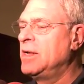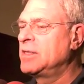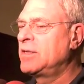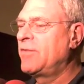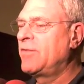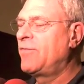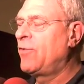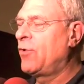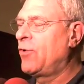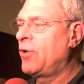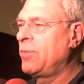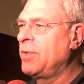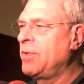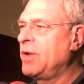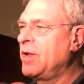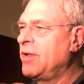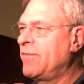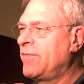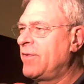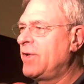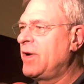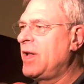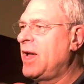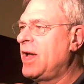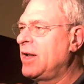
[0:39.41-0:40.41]
it's a
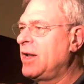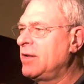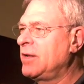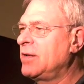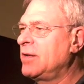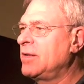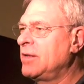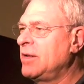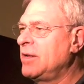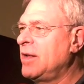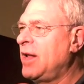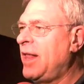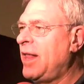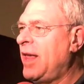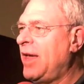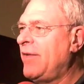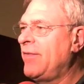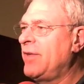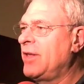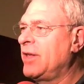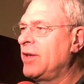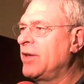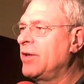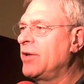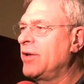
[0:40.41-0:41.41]
formula for not
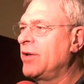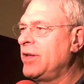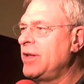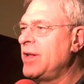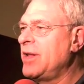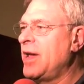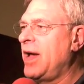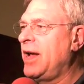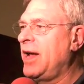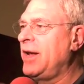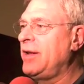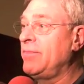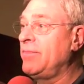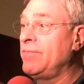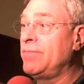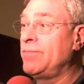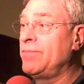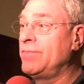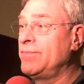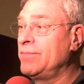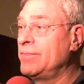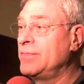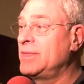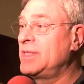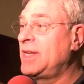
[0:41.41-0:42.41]
having a good night,
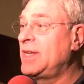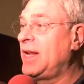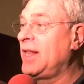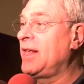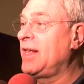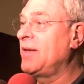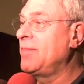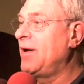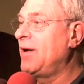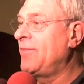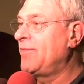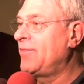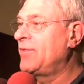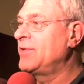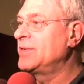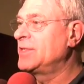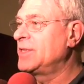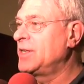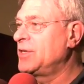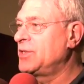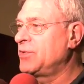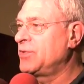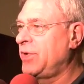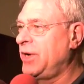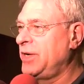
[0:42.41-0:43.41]
setting him up for a
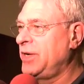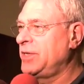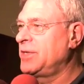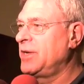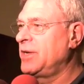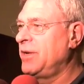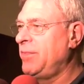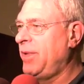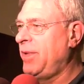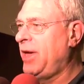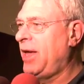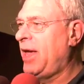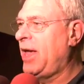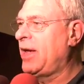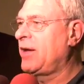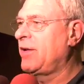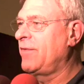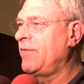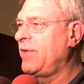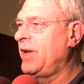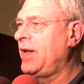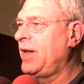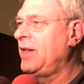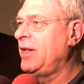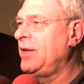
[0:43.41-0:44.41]
situation that may
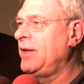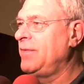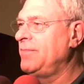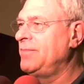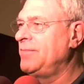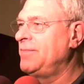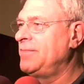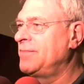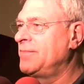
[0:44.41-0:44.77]
aggravate it.